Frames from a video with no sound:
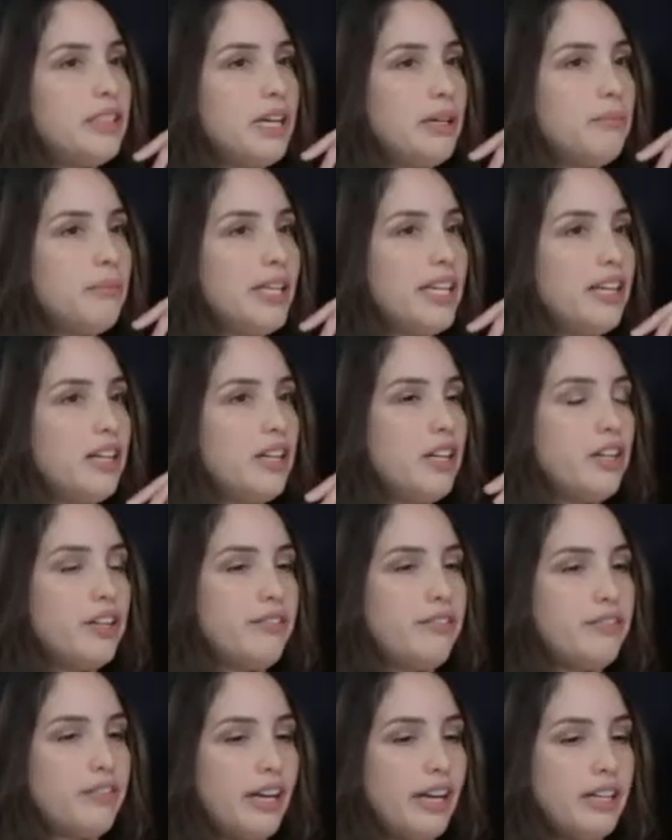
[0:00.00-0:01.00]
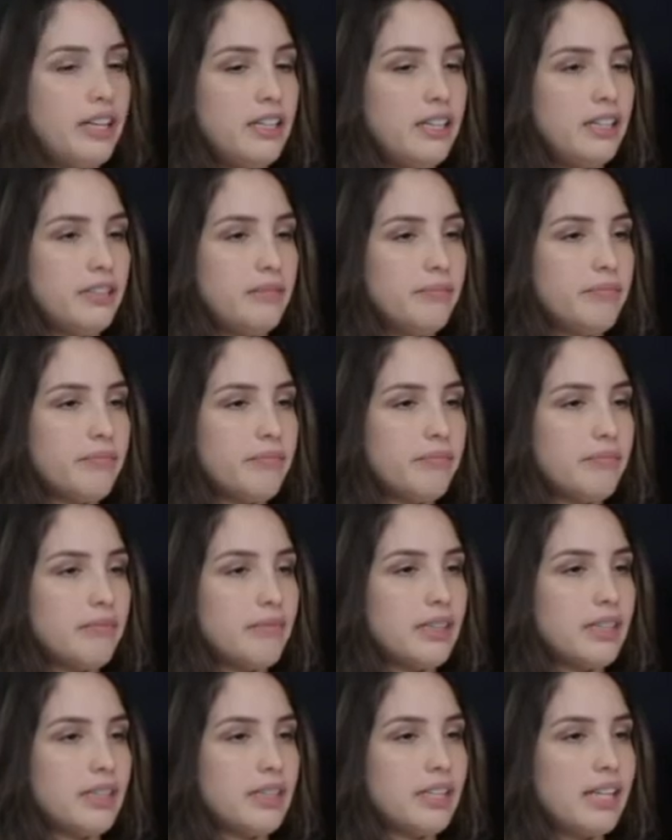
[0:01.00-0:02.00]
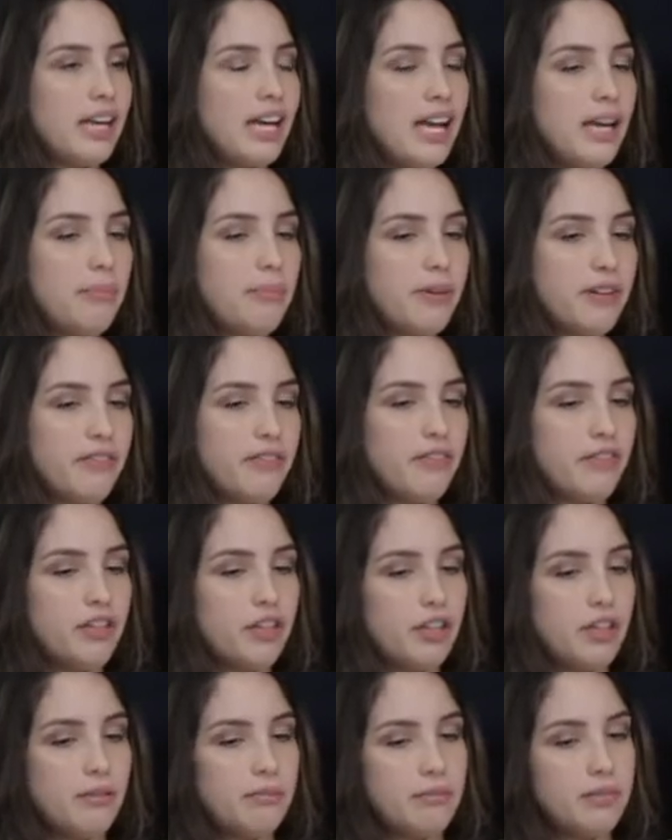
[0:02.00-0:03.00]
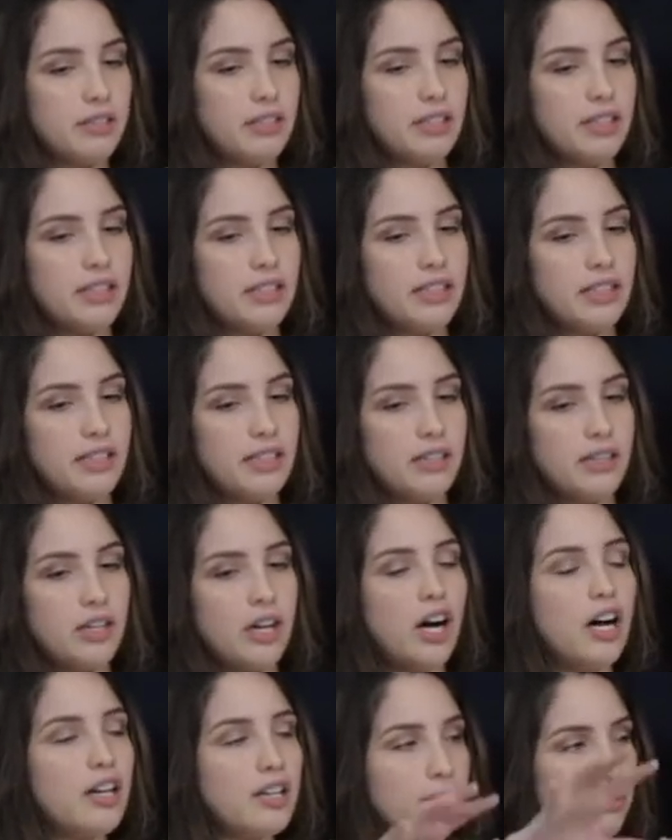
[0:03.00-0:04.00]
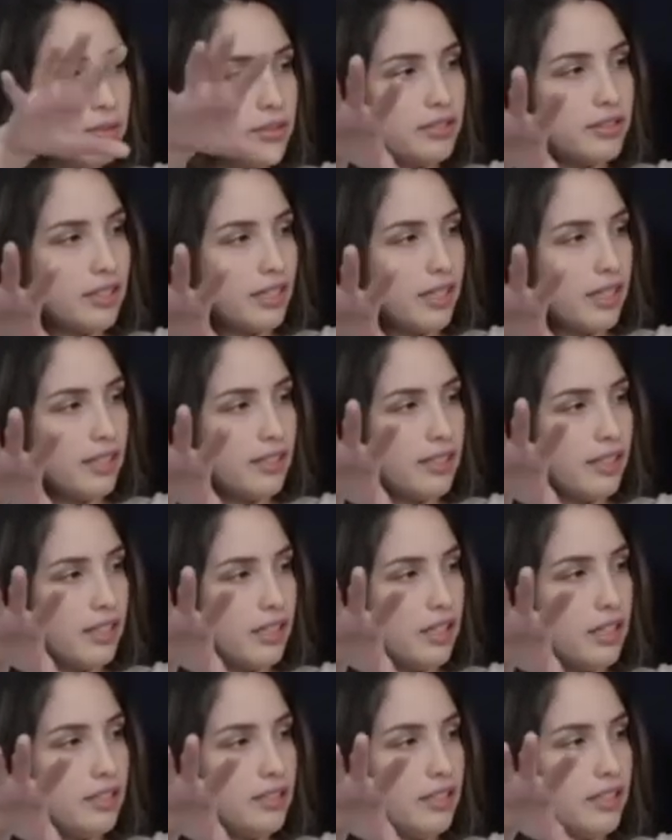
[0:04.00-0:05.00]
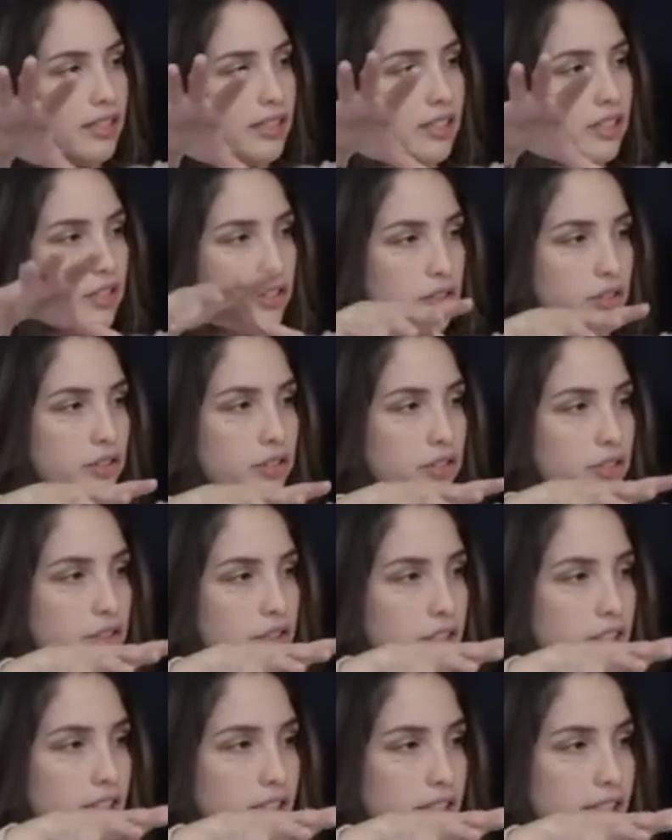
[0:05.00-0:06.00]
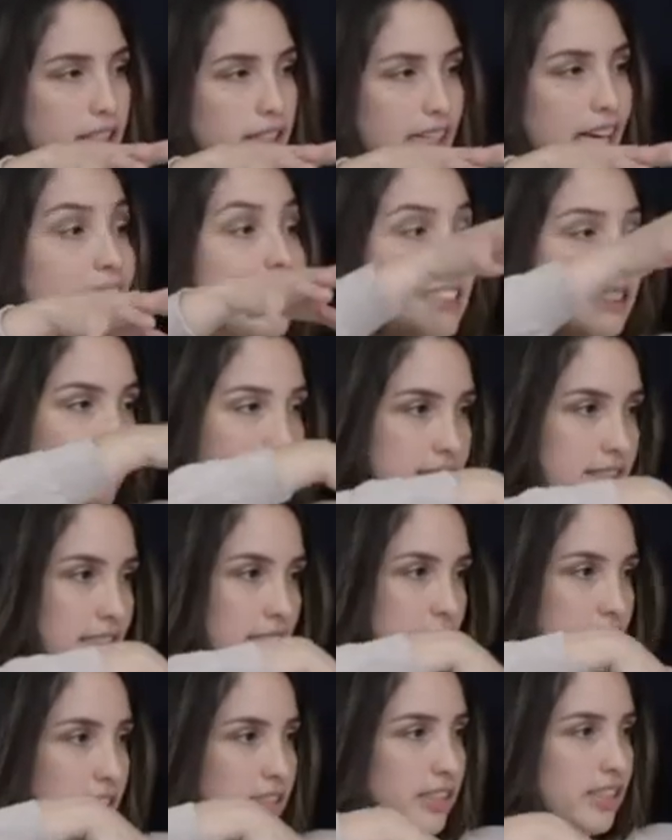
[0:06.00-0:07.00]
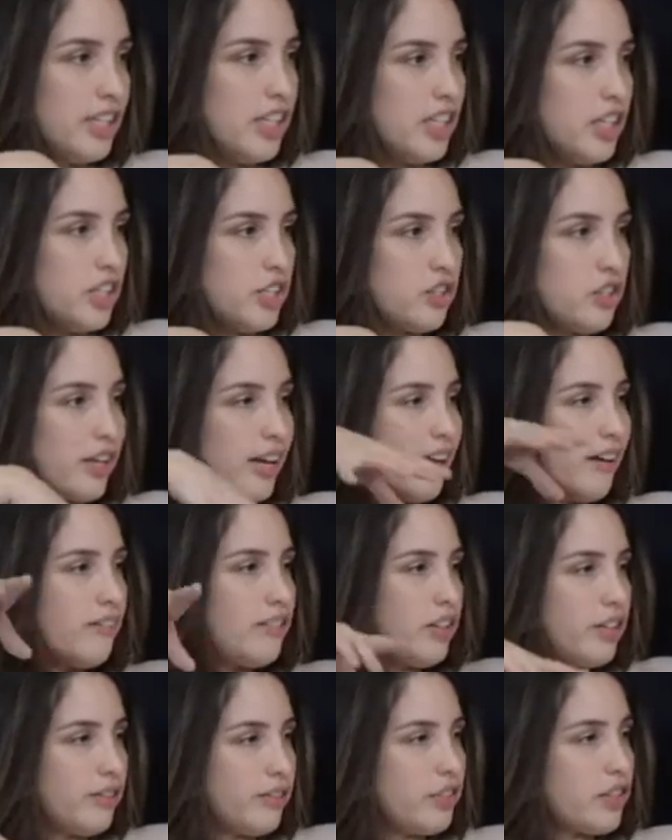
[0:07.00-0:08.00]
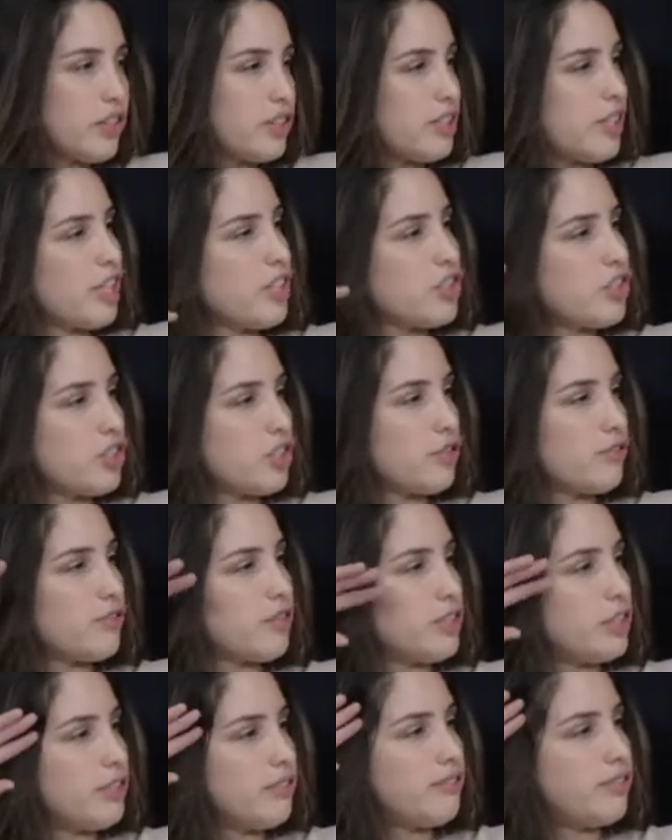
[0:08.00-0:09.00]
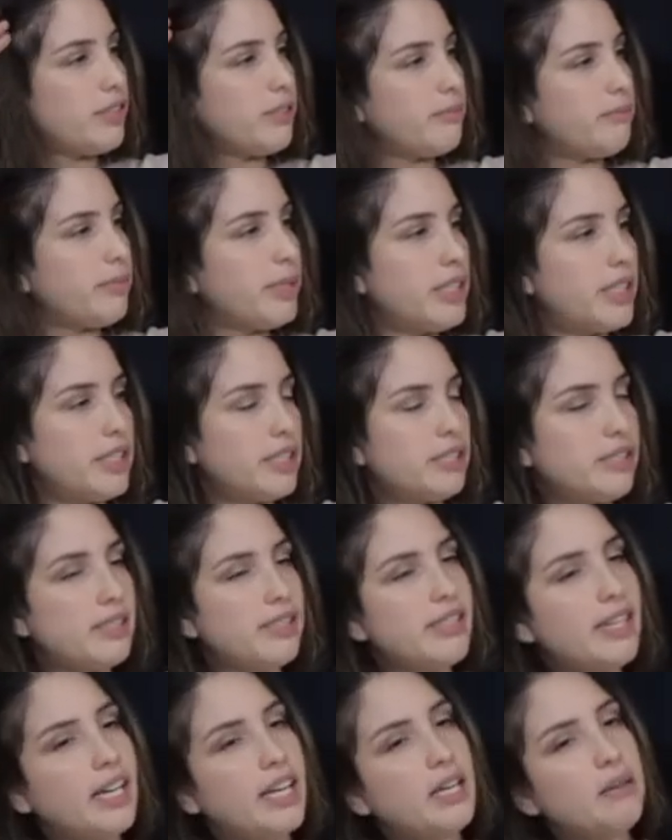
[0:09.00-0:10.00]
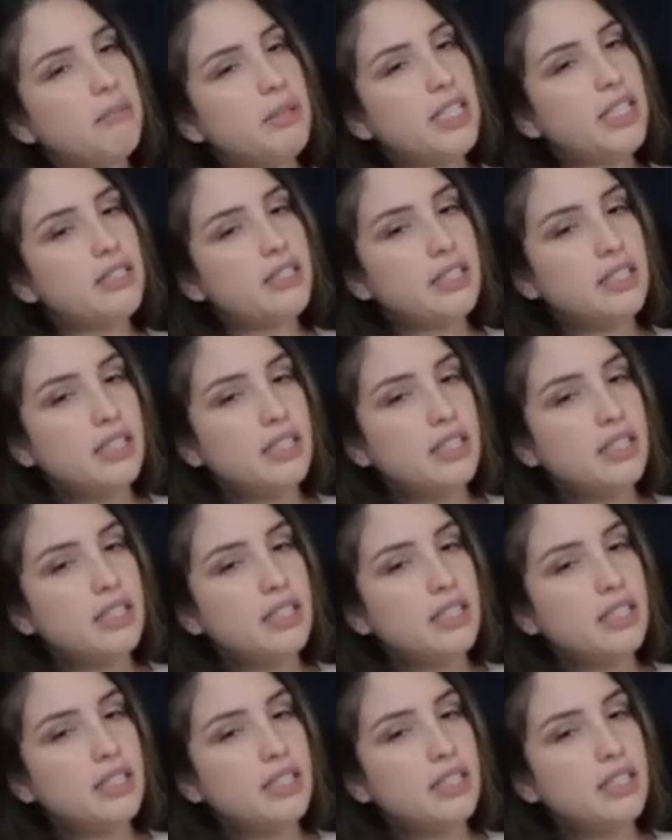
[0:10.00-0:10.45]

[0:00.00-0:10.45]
I meet a lot of I, I perform in the Hollywood side a lot, mm-hmm. and also in the Latin side. Mm-hmm. So I have a lot of connections from different parts, and then I meet